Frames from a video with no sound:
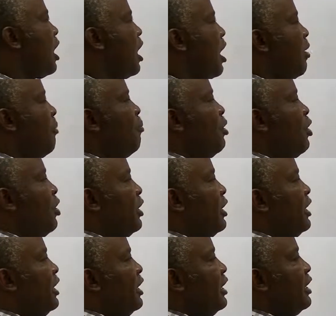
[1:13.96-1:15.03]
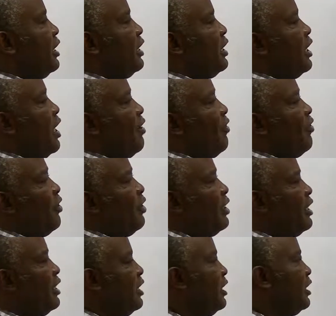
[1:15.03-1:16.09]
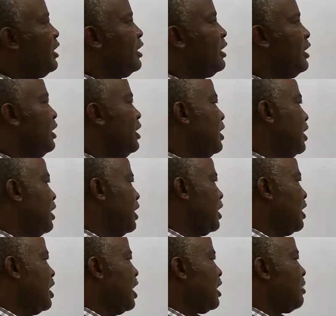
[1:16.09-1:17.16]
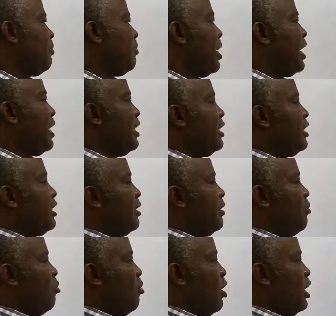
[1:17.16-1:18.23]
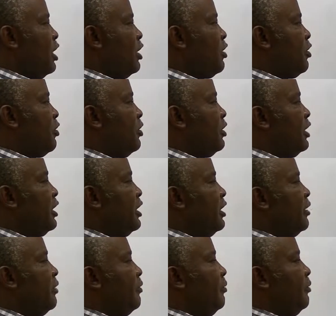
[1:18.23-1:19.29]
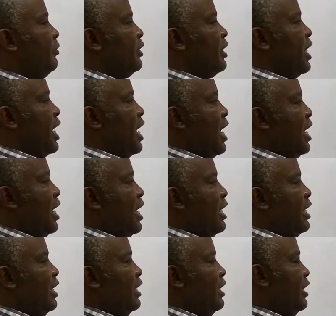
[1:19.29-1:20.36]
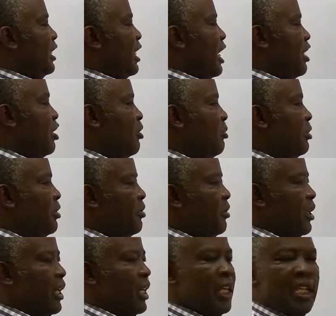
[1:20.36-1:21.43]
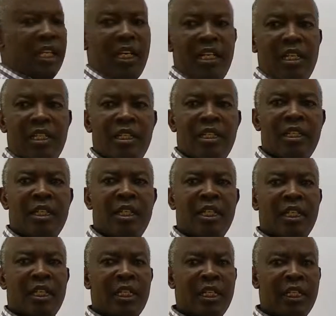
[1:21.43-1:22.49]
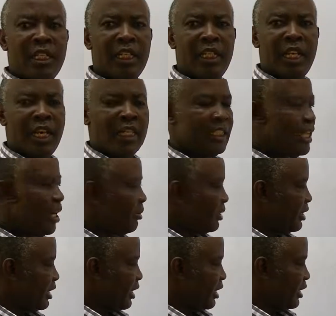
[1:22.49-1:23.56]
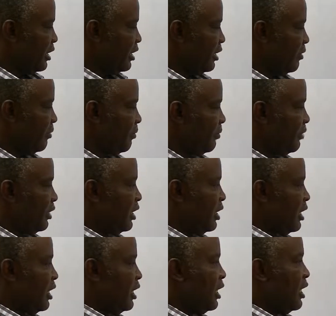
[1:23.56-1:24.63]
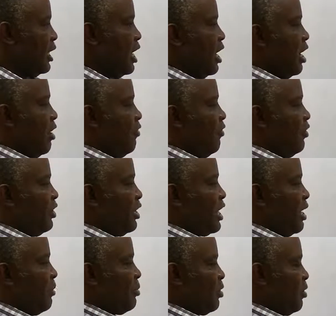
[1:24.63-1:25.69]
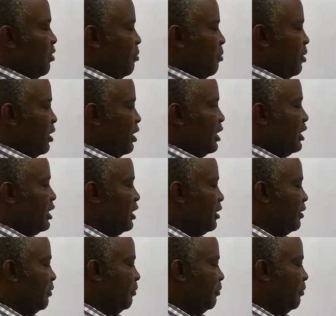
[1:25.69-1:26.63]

A bond is a force that binds molecules, ions, atoms together in a substance. There are 4 types of bonds.